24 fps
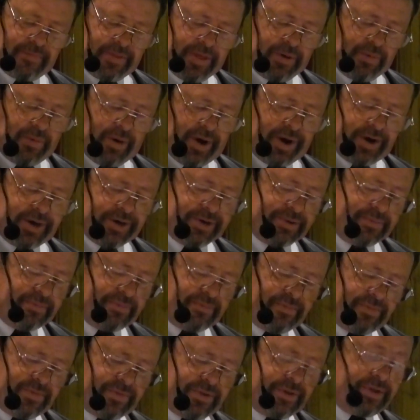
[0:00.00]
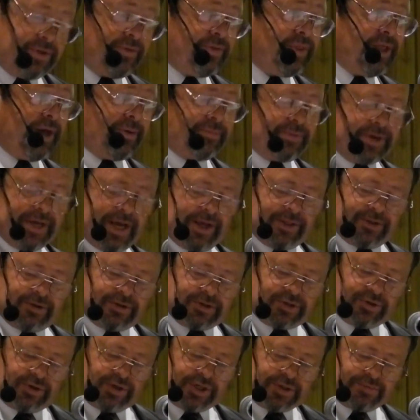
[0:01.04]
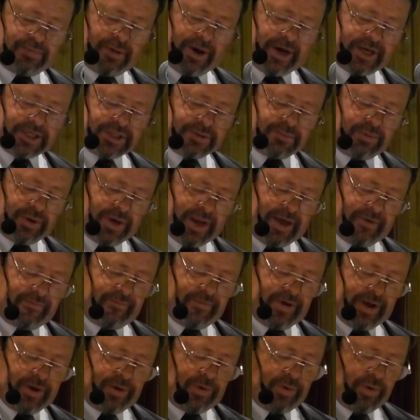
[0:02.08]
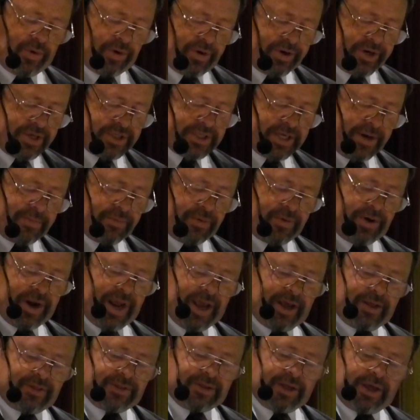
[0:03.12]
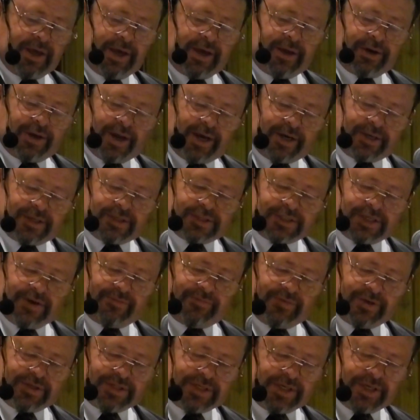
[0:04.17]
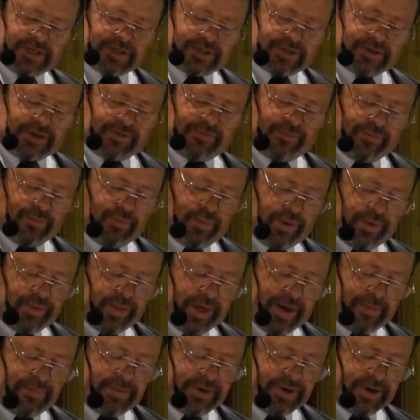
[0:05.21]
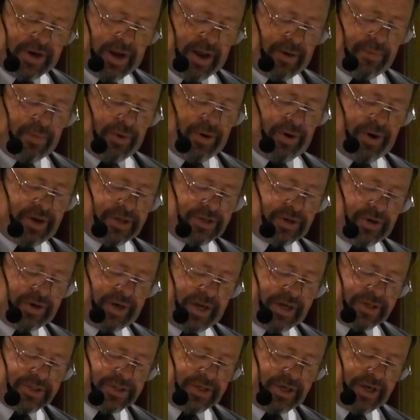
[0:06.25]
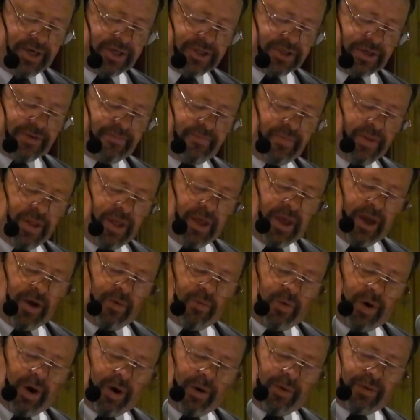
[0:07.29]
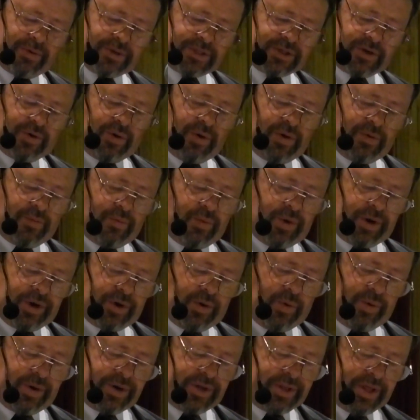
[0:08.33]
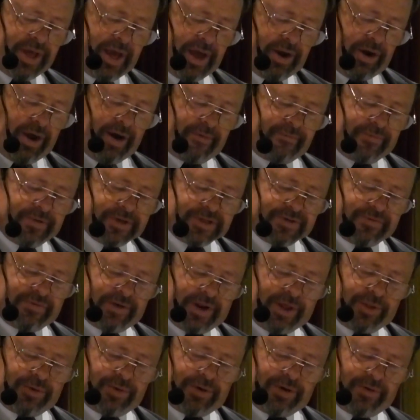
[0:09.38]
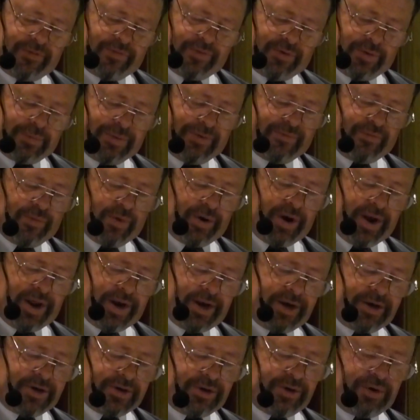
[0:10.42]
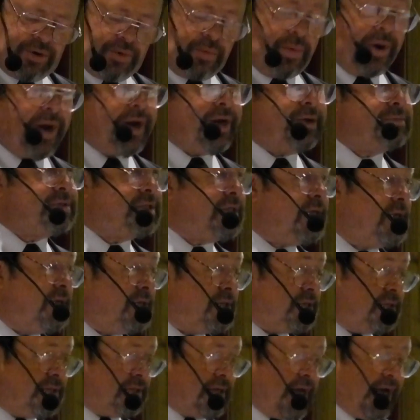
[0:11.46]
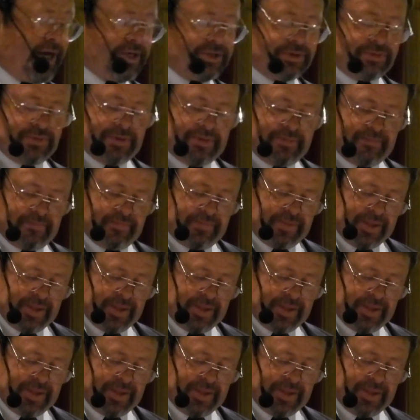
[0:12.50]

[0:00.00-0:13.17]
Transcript: They wanted them to get there as soon as possible. We left Val-d'Or on December 8th, 1976, with Edmonton, Alberta as our destination, where I would go into the head office of another interview before heading to Uranium City, Saskatchewan.